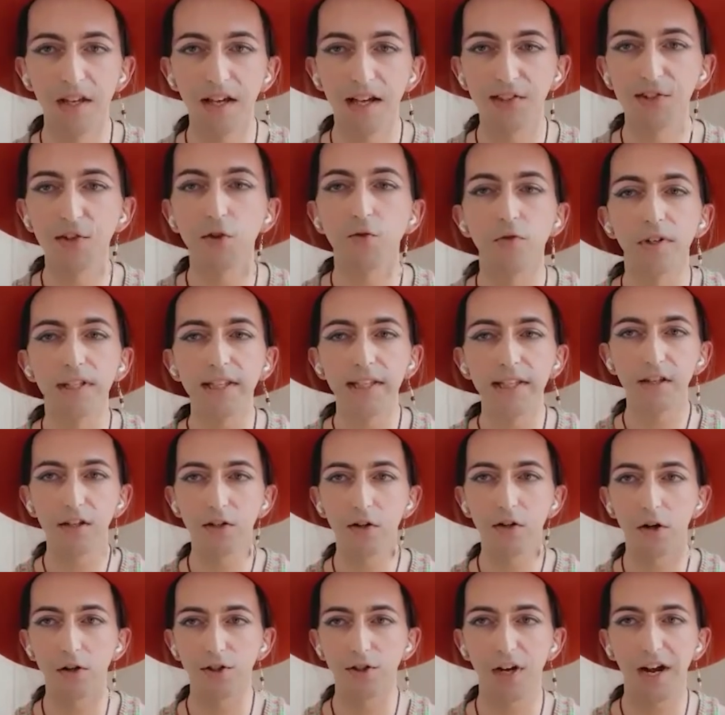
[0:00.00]
It's a really
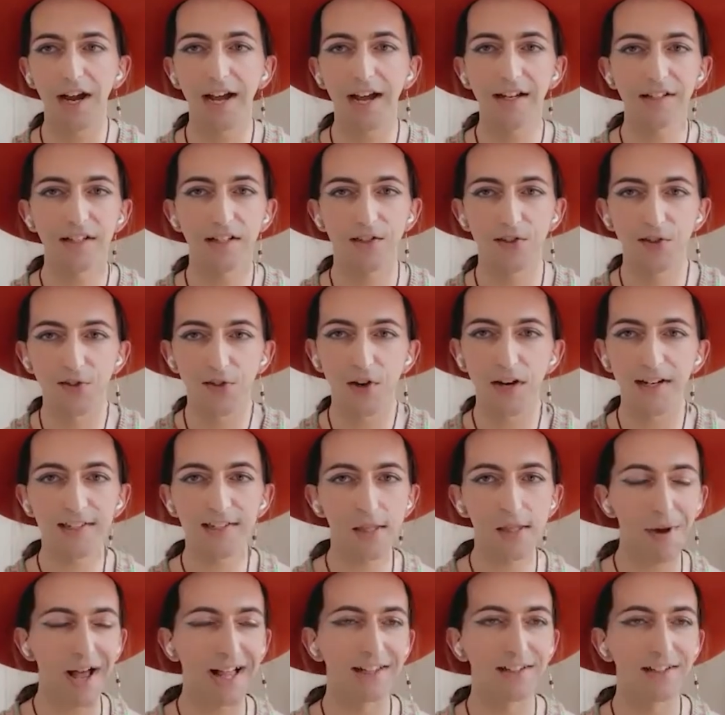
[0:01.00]
good contract. It strikes
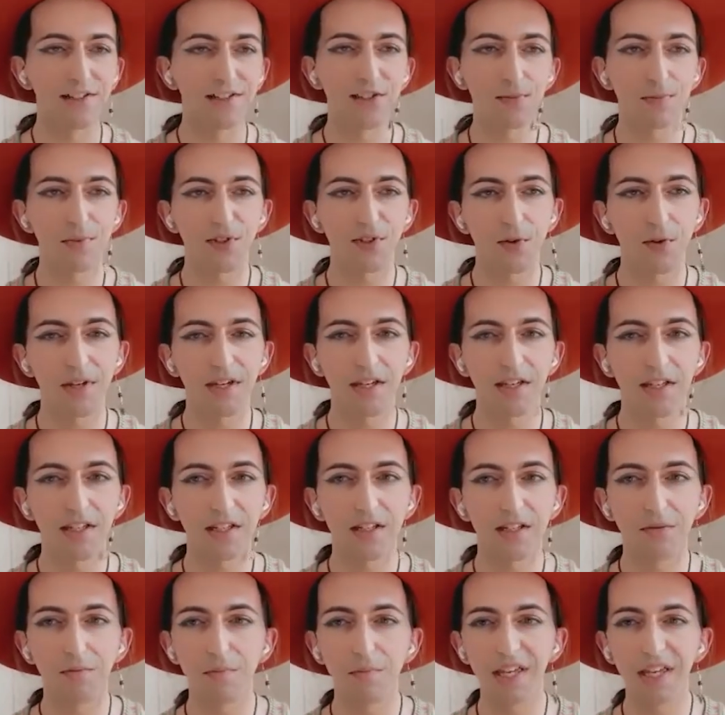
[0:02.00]
the balance
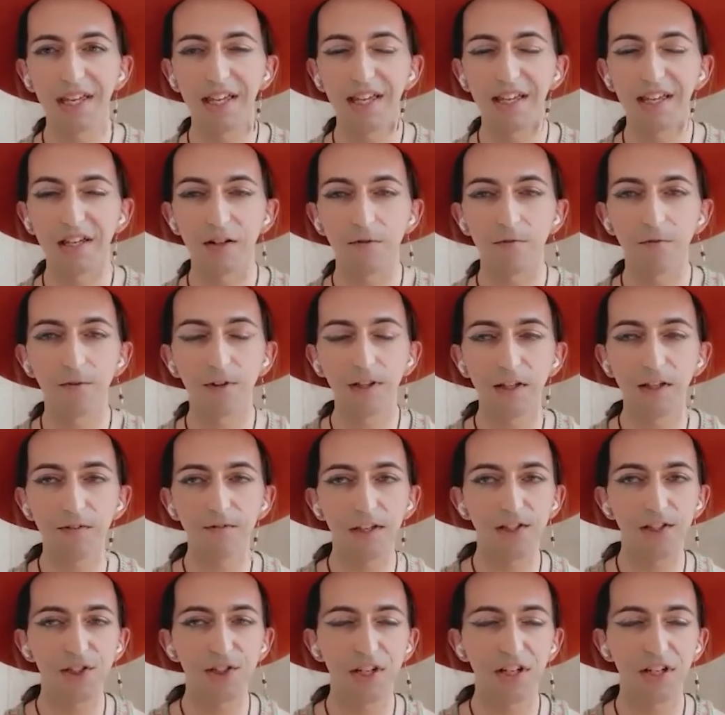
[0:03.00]
between being fully
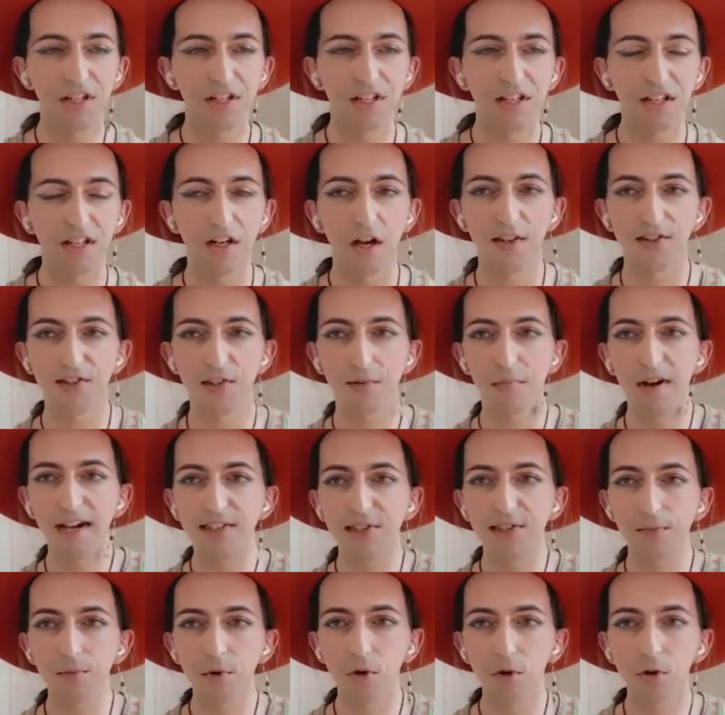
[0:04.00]
featured and
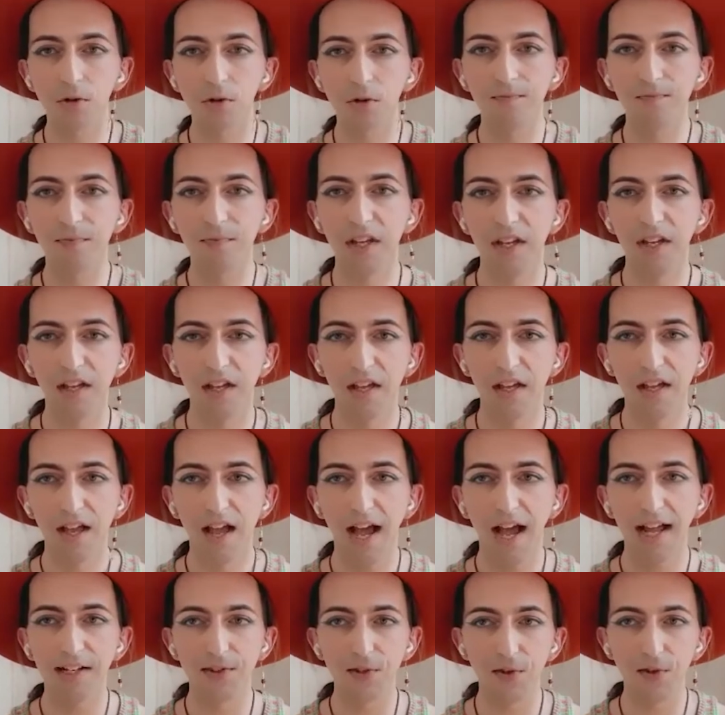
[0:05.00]
customizable,
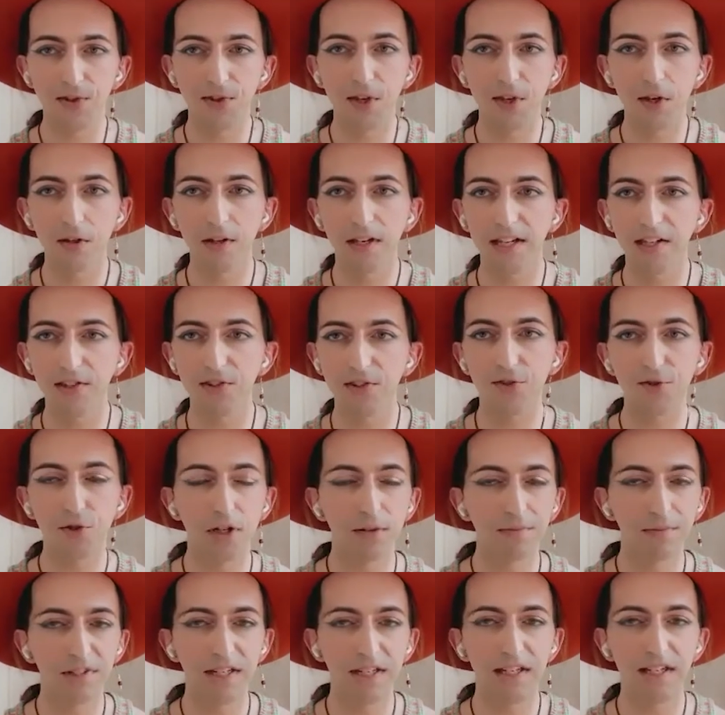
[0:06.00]
and it's also
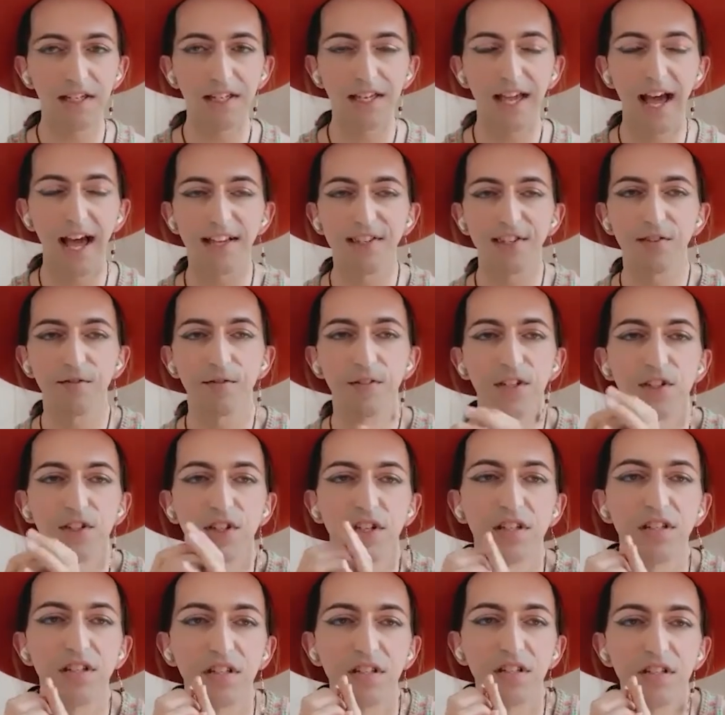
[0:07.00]
extremely gas
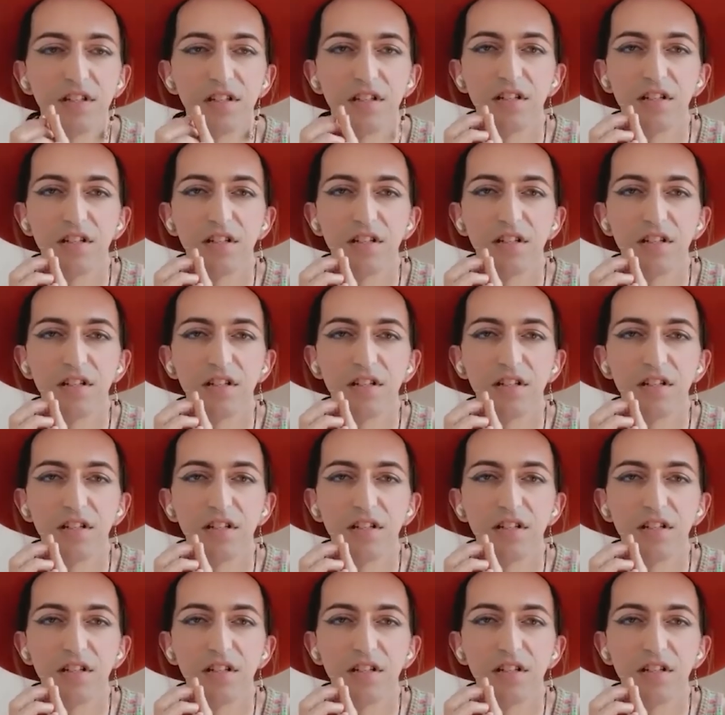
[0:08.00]
efficient.